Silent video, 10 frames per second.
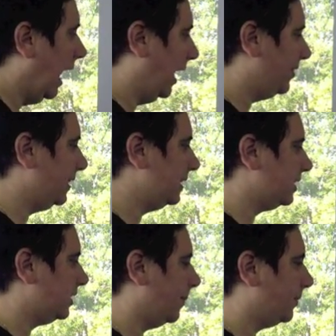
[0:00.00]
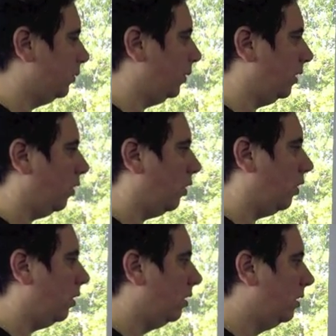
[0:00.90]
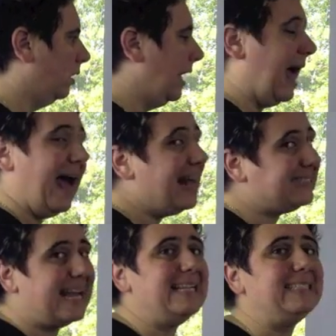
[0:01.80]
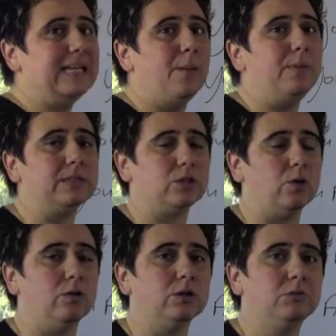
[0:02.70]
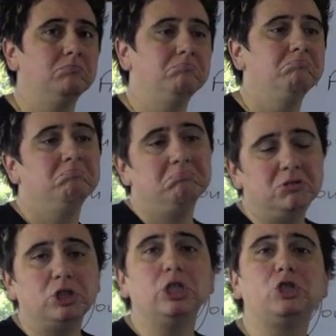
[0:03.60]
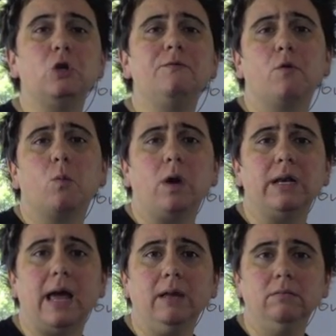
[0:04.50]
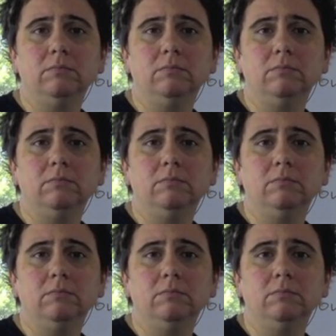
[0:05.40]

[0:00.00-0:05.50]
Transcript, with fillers: I think this is something we all, as ATM business owners, should shoot for one day.